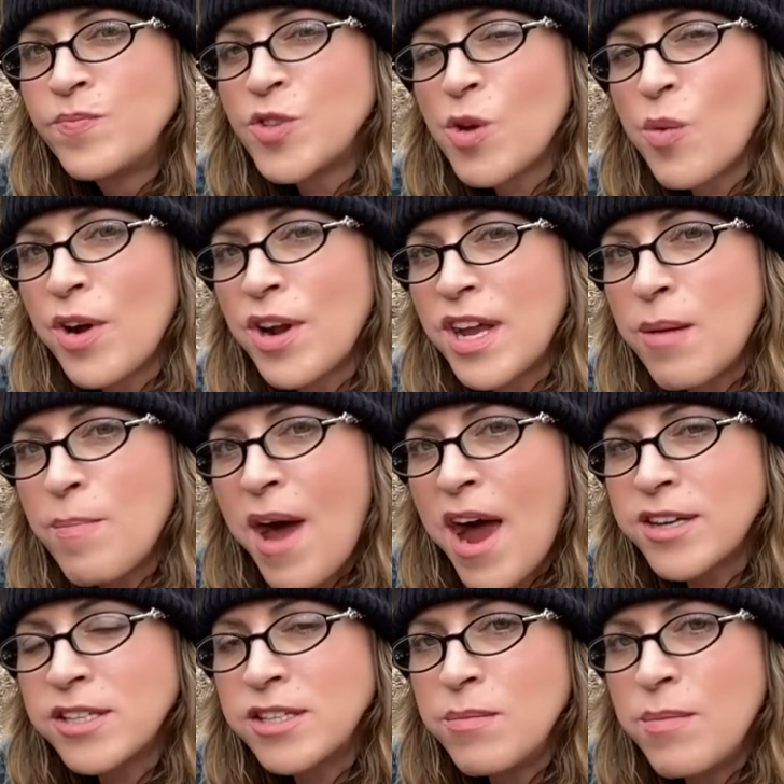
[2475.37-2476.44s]
So we're going to get
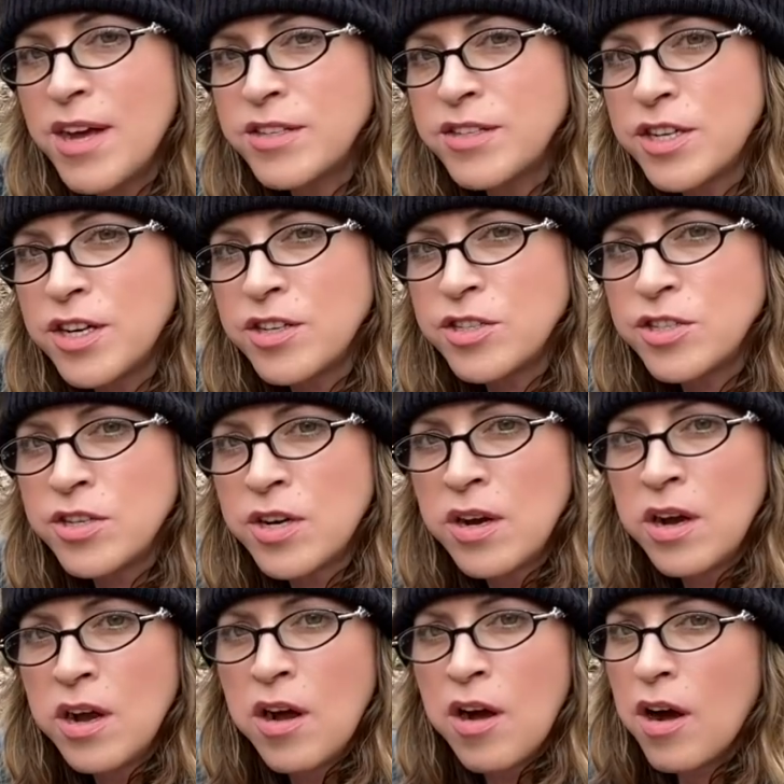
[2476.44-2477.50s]
back to the message.
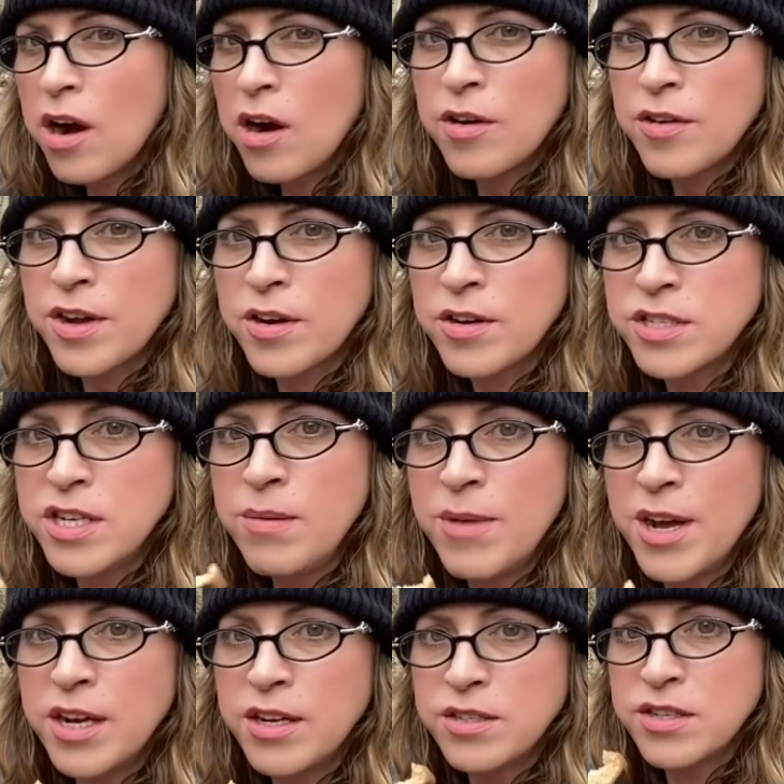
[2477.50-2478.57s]
Are there
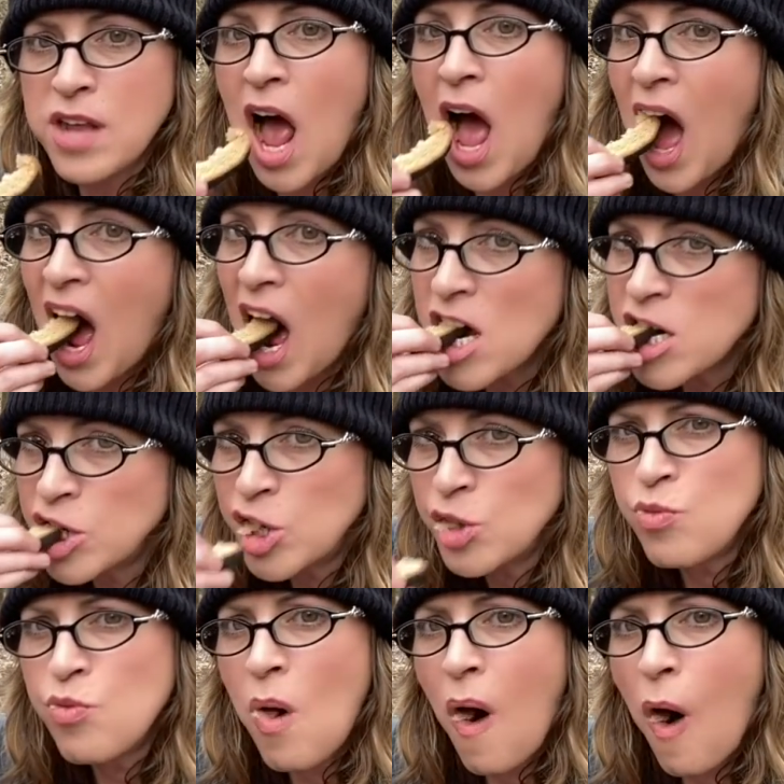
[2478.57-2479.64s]
demons
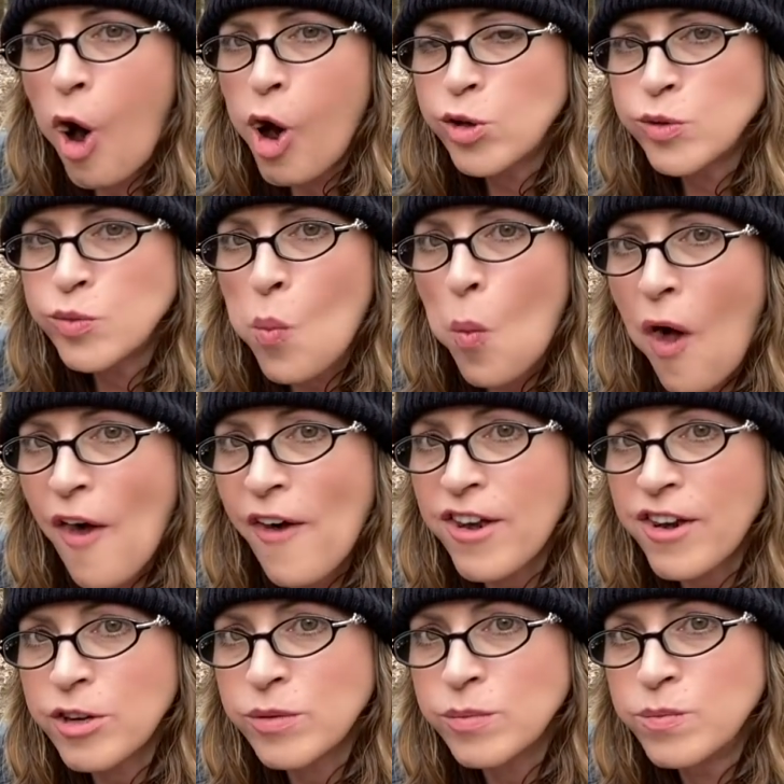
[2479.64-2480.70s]

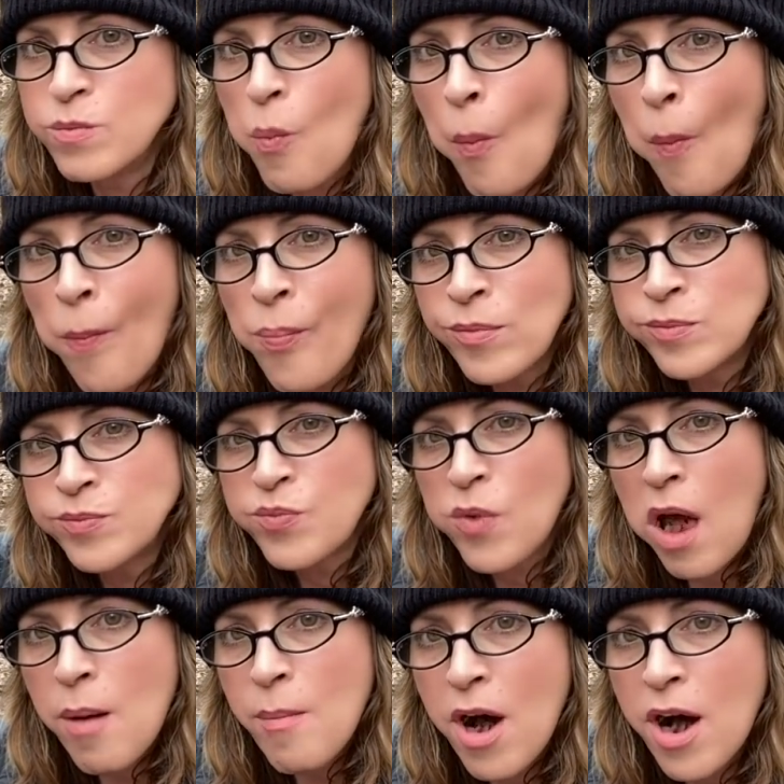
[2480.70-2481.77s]
walking
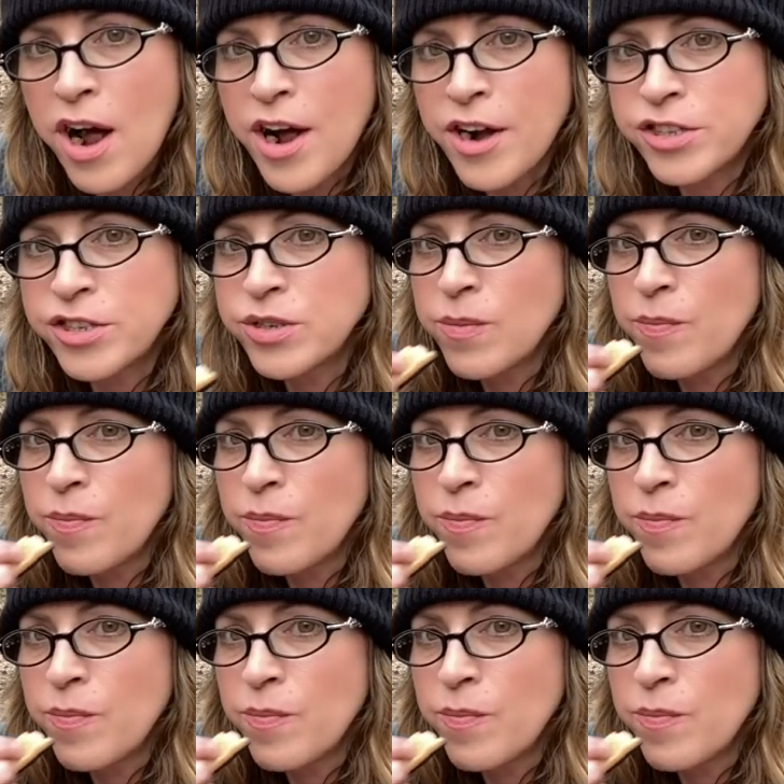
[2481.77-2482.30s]
among us?